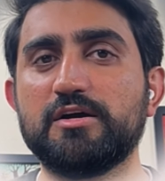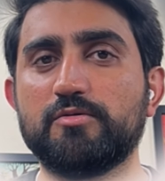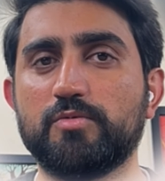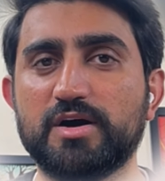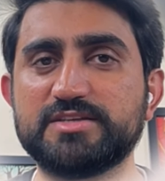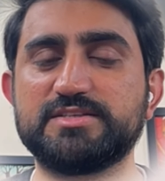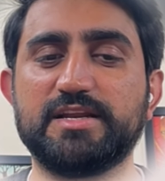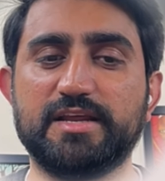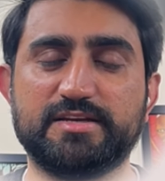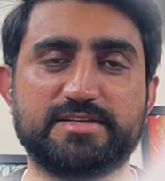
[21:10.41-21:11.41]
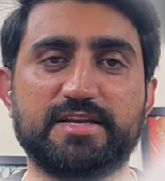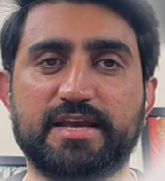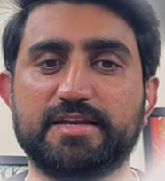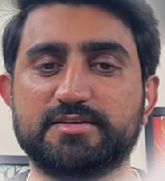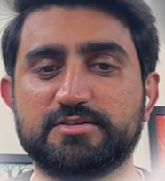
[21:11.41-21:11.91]
Watch till
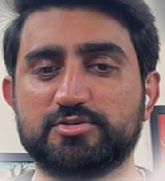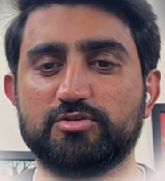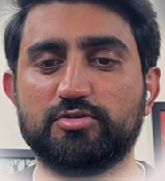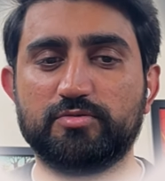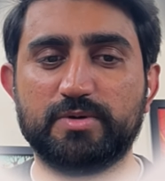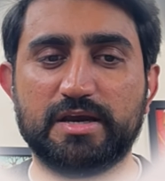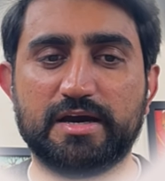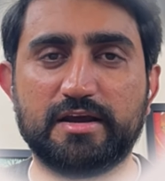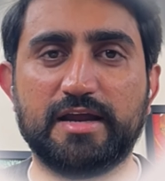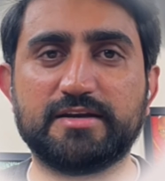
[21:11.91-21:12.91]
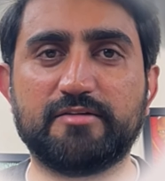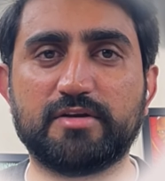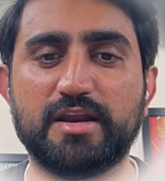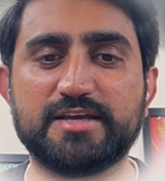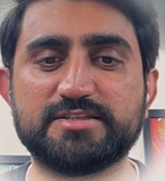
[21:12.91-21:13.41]
end. So we are at
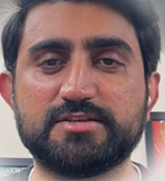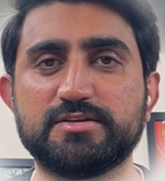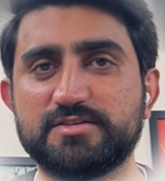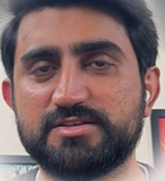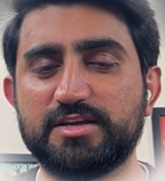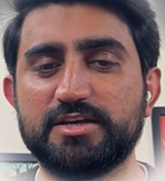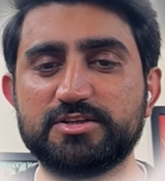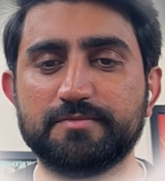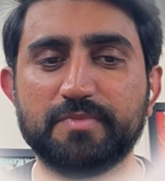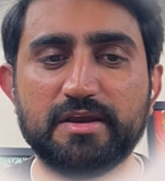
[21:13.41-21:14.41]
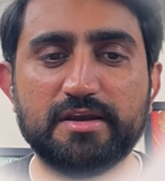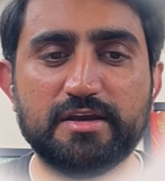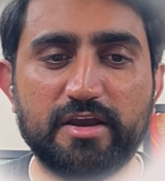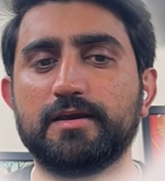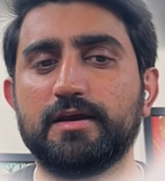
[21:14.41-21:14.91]
our last stage.
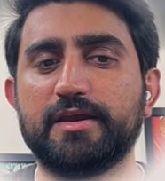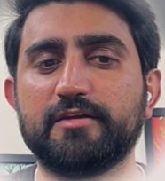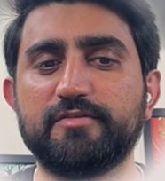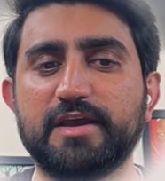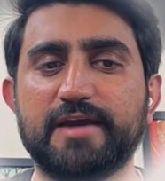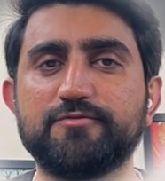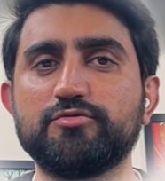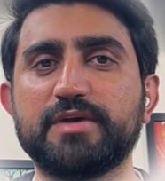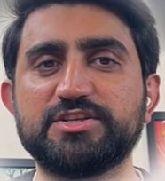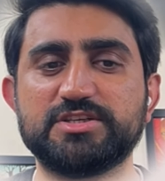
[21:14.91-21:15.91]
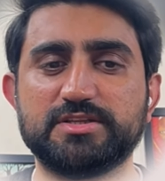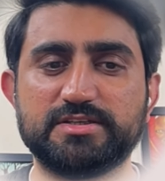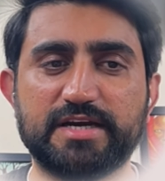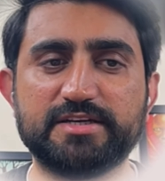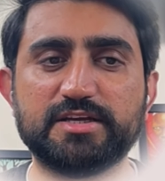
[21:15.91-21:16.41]
Here we have to mention
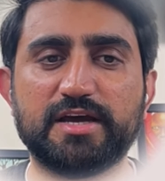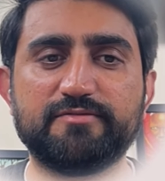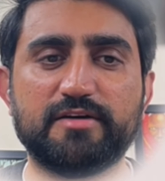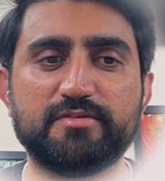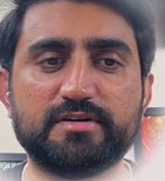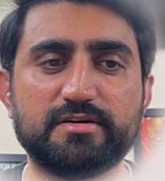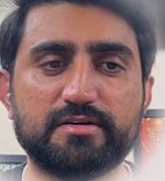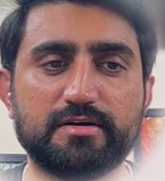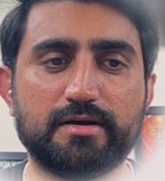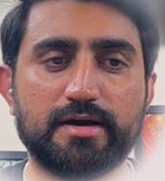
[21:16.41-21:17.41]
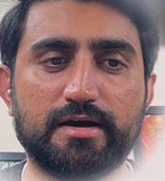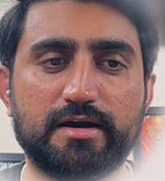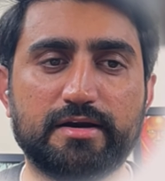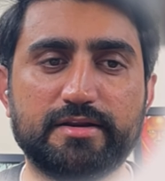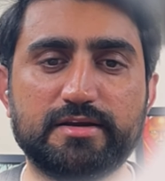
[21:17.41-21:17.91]
the title of our
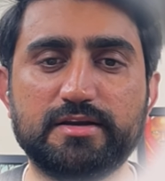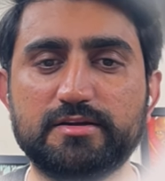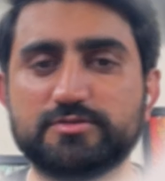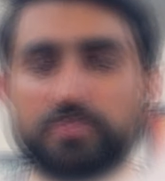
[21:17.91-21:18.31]
article.